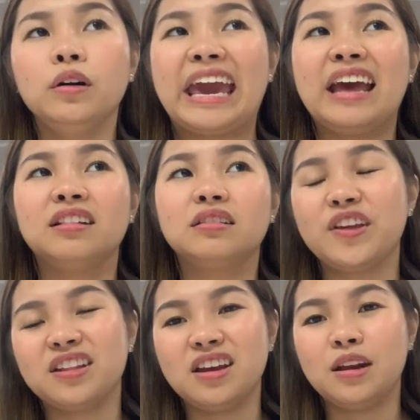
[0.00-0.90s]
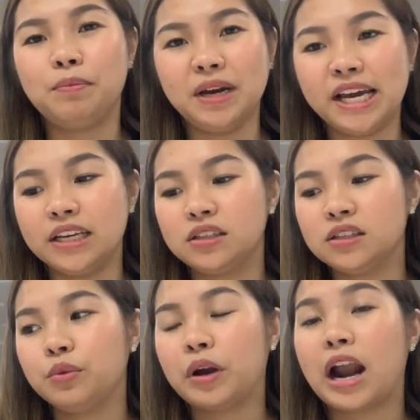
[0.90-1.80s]
can't fit in a place
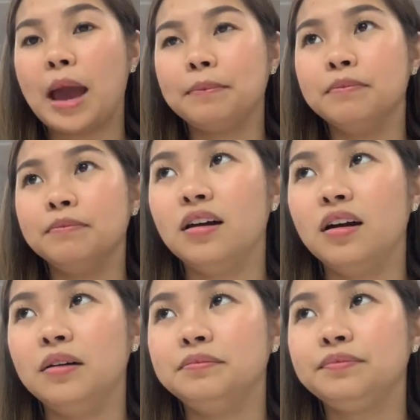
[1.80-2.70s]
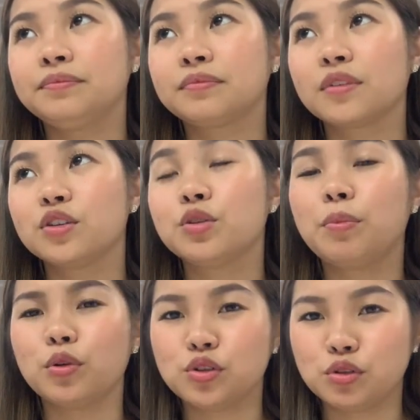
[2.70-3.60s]
where I'm
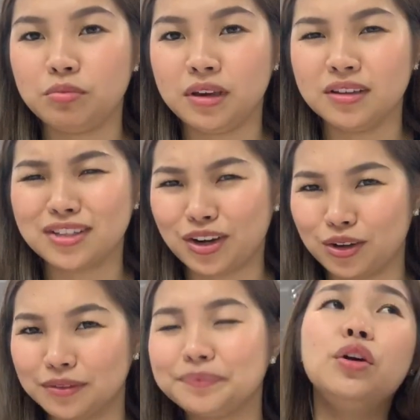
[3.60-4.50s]
supposed to be. Charot.